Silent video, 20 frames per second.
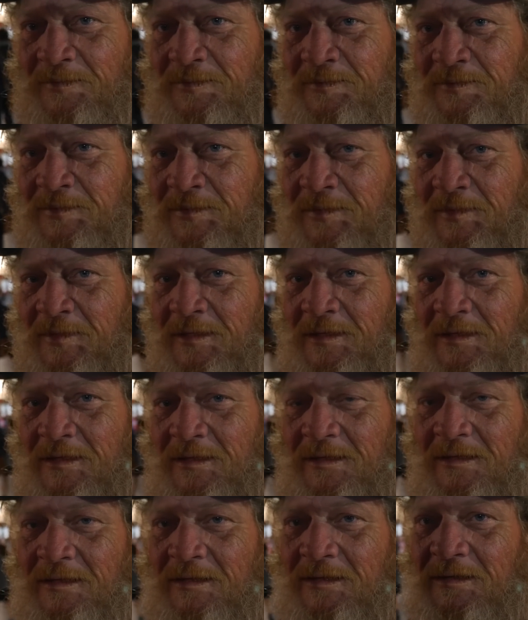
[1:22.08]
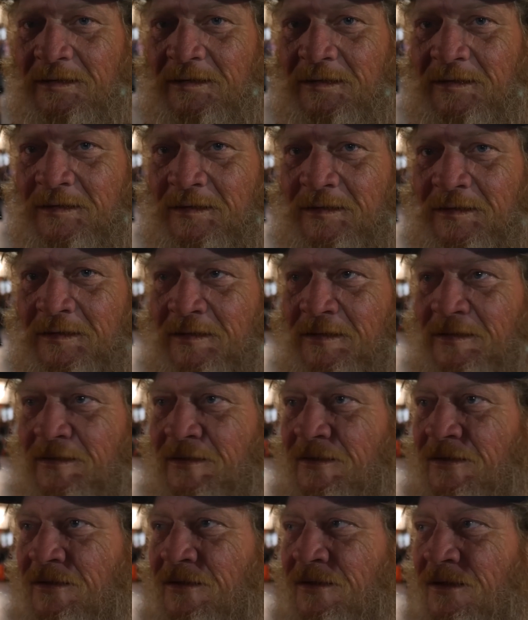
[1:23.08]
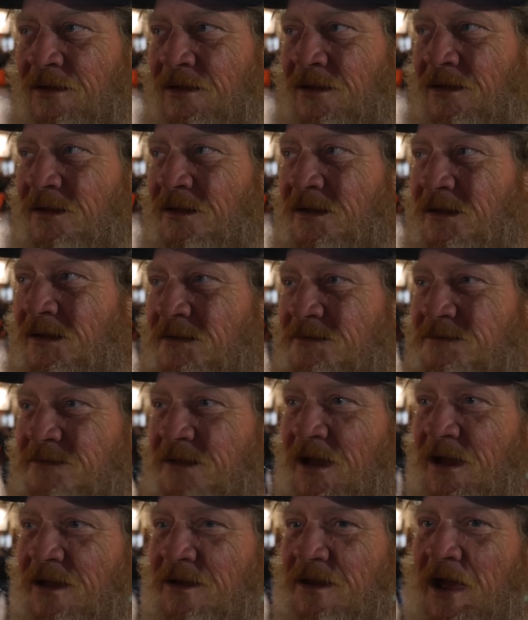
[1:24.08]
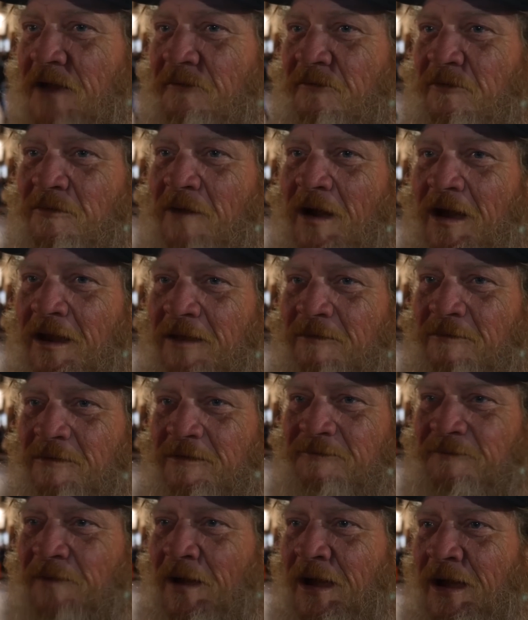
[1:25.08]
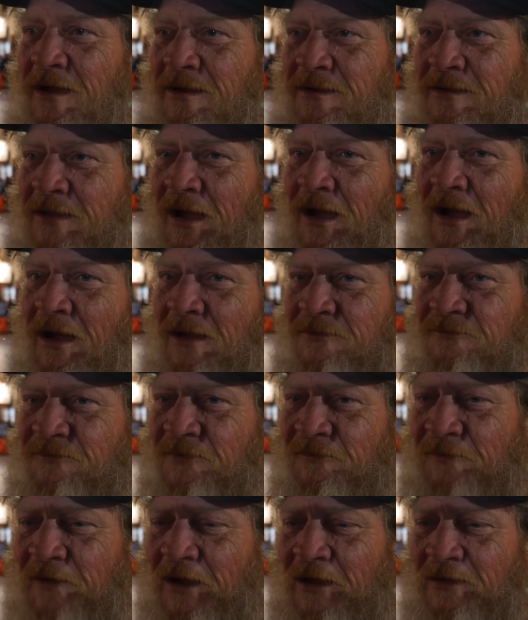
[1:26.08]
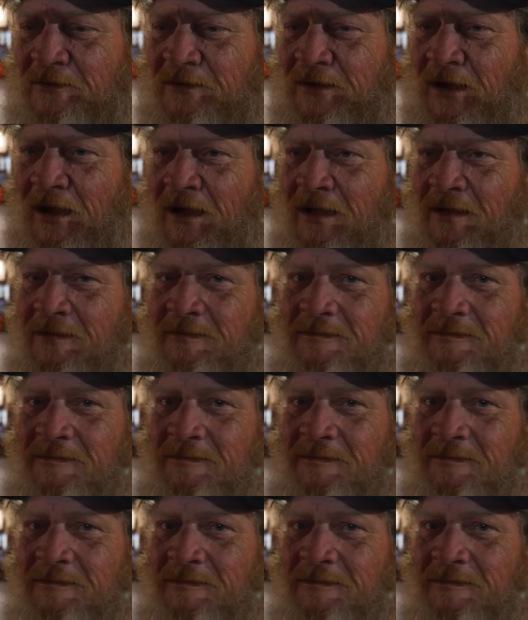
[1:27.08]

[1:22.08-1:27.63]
If you had 3 wishes, what would they be? That everybody would find God, the Father God.